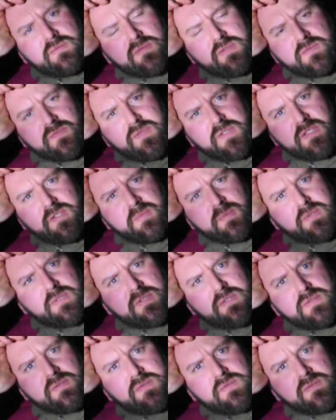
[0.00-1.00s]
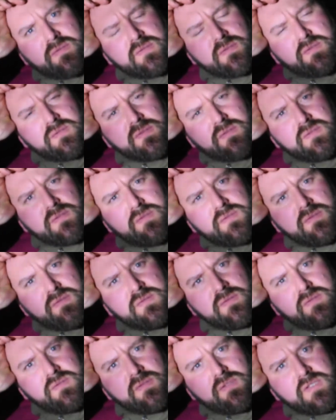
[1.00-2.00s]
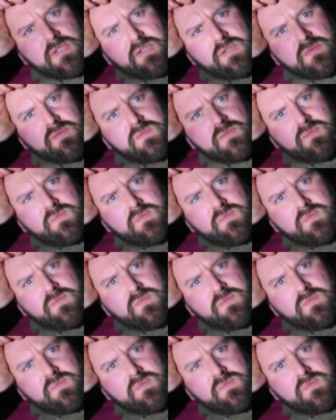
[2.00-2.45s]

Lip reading: on Facebook? You know?